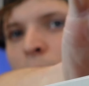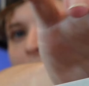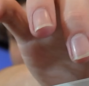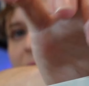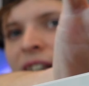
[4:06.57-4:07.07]

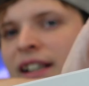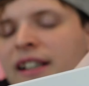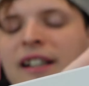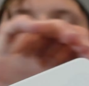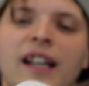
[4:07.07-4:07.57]

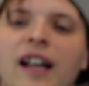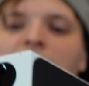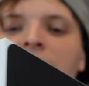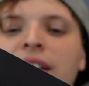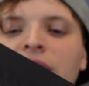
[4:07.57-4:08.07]
behind. Yeah,
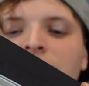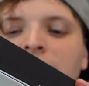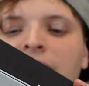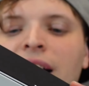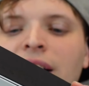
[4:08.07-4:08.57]
there's
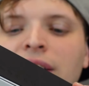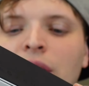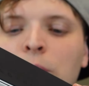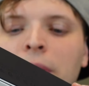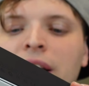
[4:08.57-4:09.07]
a
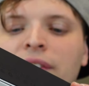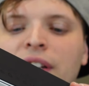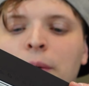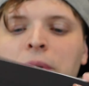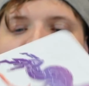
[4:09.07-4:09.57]
little bit of
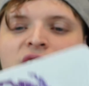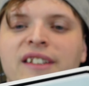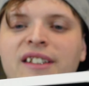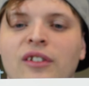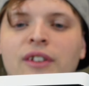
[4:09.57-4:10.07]
image in
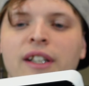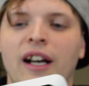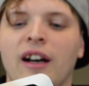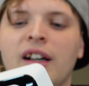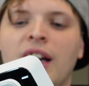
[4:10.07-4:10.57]
silver
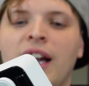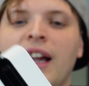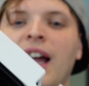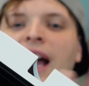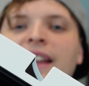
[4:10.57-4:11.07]
there.
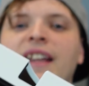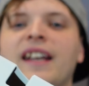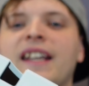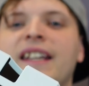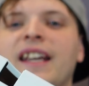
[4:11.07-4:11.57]
And then
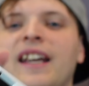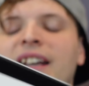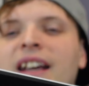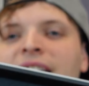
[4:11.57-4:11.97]
again,